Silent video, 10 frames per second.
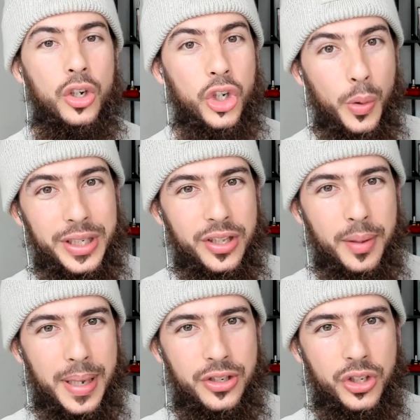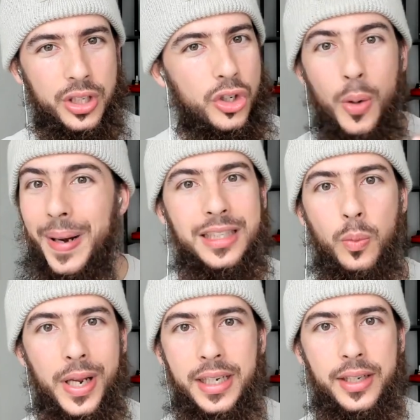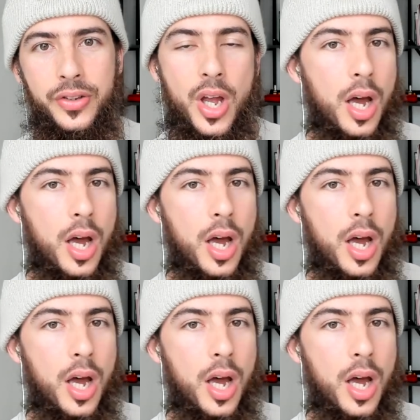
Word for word: Going to the masjid no matter when it is.